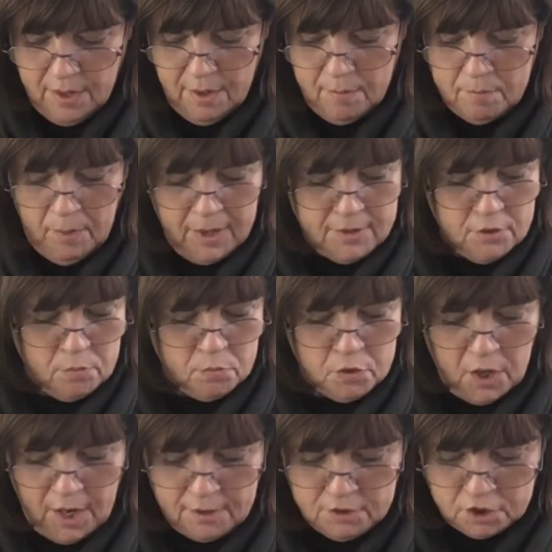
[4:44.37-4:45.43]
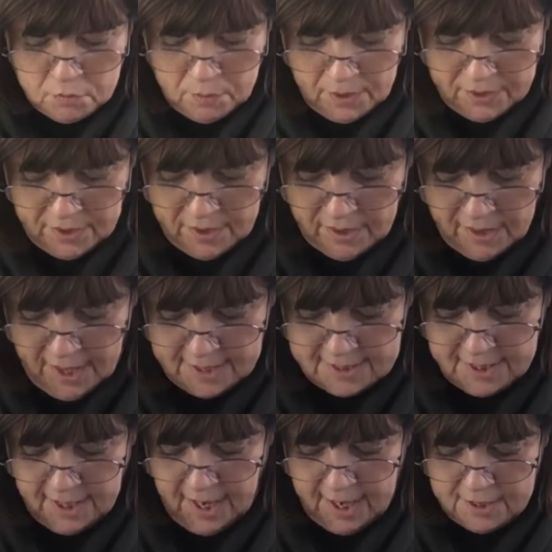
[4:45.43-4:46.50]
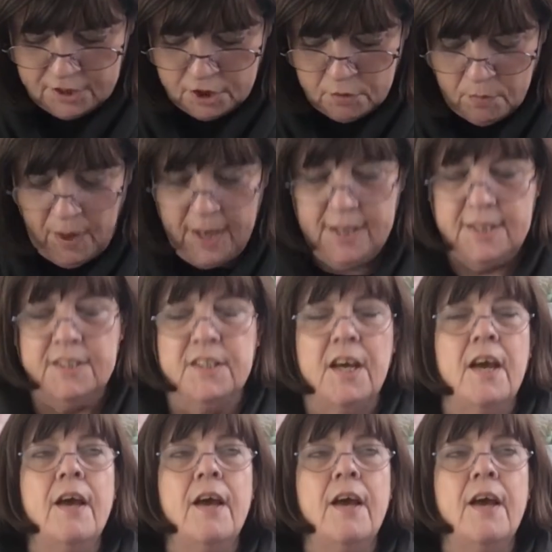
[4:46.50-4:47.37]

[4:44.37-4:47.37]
make some trousers with an elasticated waist.